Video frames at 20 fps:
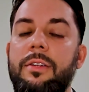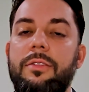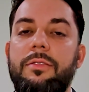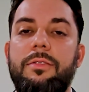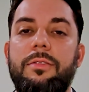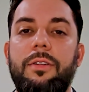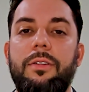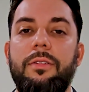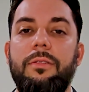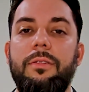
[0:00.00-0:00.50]

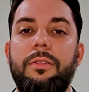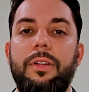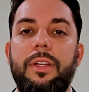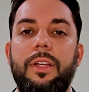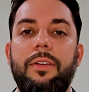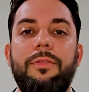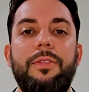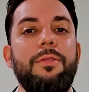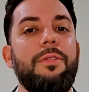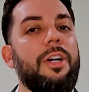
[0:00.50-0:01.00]
So
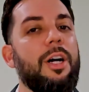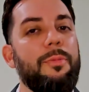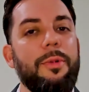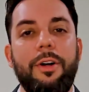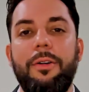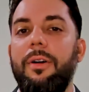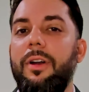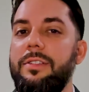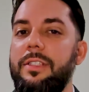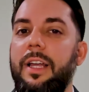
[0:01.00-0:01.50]
if you come
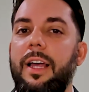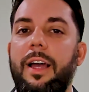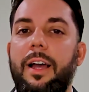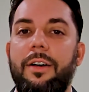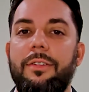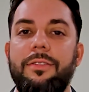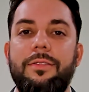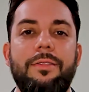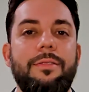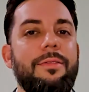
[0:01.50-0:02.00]
across a
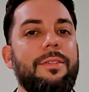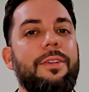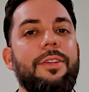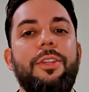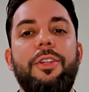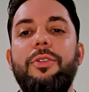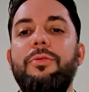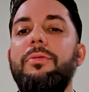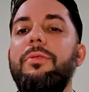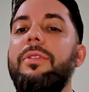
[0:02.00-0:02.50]
house,
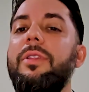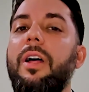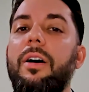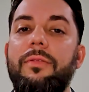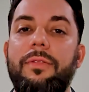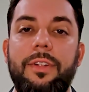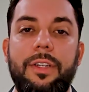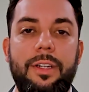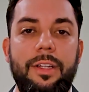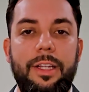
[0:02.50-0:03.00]
you
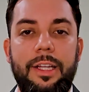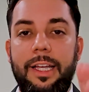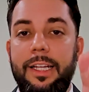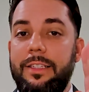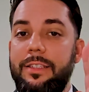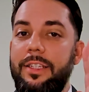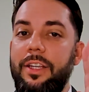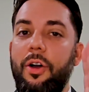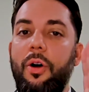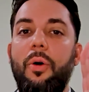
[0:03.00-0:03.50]
love it,
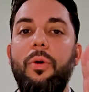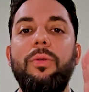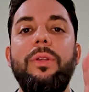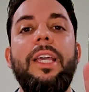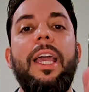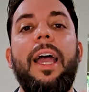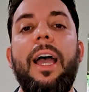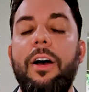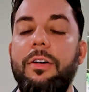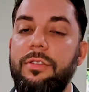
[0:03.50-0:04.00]
it's the only
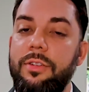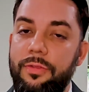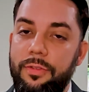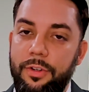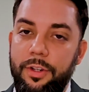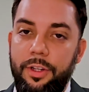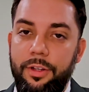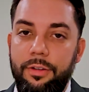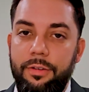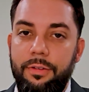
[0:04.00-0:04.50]
house for
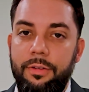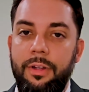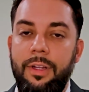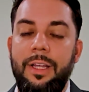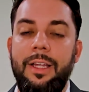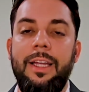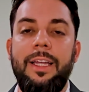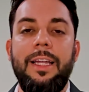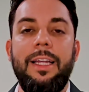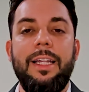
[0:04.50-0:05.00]
you,
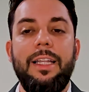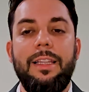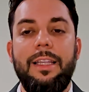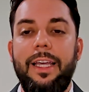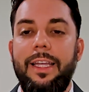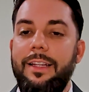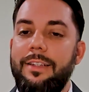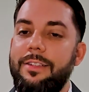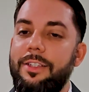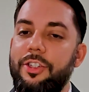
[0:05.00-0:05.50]

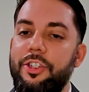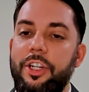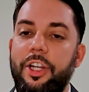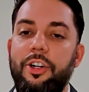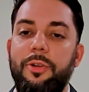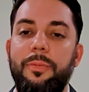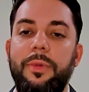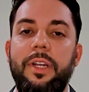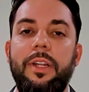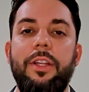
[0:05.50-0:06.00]
ladies and
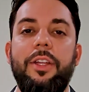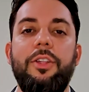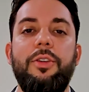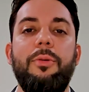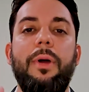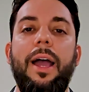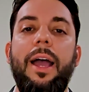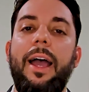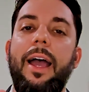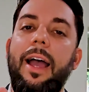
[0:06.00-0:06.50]
gentlemen, you
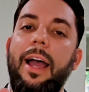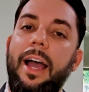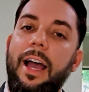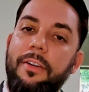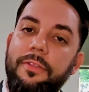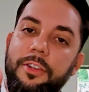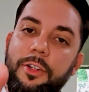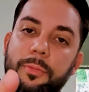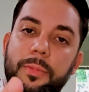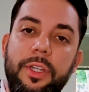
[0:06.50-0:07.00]

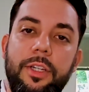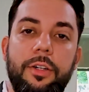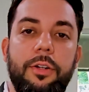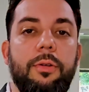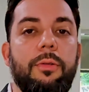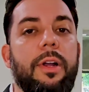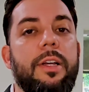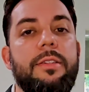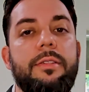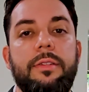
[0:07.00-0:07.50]
have to be
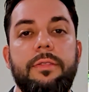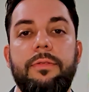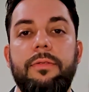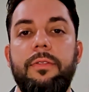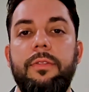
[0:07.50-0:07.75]
aggressive.